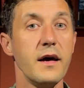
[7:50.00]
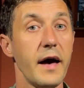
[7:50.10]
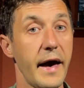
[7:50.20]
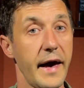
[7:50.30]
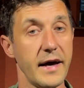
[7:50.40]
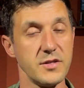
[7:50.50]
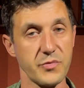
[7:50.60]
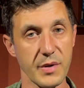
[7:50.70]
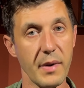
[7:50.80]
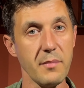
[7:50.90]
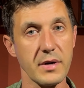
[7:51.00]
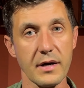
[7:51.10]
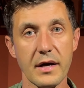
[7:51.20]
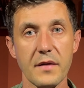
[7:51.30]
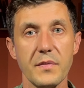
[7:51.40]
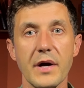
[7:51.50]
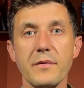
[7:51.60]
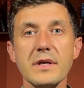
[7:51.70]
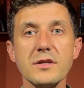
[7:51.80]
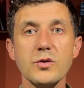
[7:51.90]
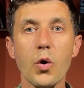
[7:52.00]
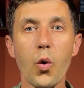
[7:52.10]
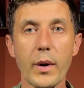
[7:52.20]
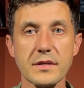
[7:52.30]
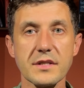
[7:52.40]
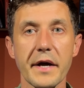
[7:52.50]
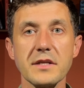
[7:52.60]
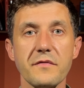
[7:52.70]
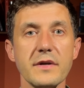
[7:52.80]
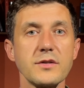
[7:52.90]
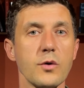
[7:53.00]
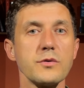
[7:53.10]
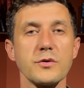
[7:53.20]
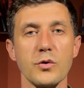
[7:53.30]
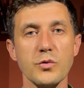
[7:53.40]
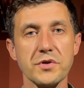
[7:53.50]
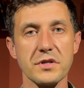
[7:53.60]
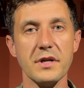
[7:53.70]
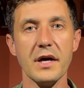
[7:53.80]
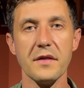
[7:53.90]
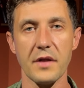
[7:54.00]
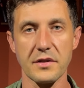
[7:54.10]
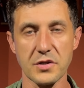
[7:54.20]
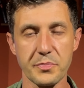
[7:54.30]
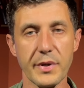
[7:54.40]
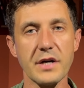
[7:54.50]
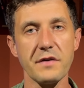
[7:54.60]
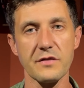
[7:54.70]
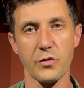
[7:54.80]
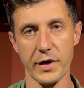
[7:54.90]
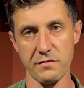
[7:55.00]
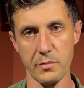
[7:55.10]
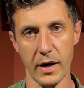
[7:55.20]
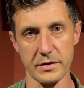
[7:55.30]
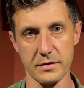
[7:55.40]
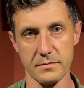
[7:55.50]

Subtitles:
And remember, there is no one-size-fits-all solution that is perfect for everybody.